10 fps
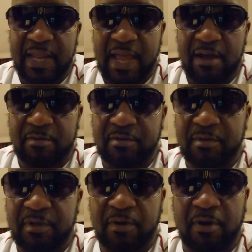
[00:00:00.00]
down
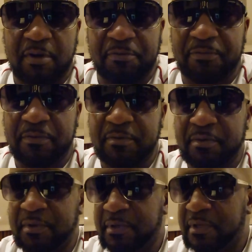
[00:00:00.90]
on Earth,
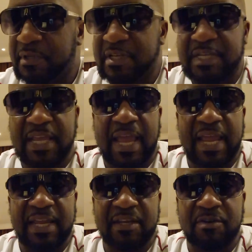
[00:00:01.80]
it's like
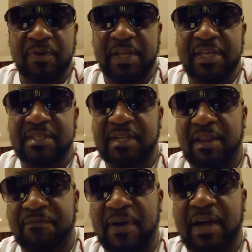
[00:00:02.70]
80 degrees,
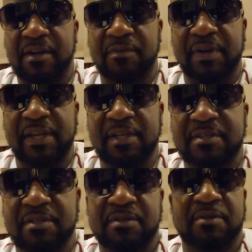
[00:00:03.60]
75
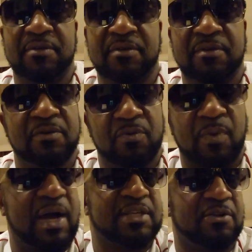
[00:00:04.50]
degrees.
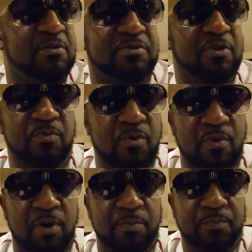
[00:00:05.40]
Why is Earth so
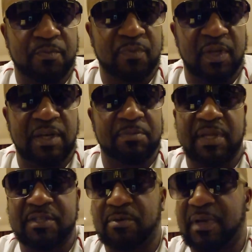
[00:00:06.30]
warm and up
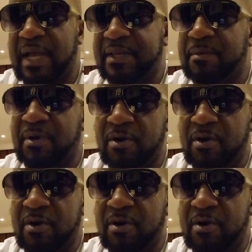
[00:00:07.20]
there so goddamn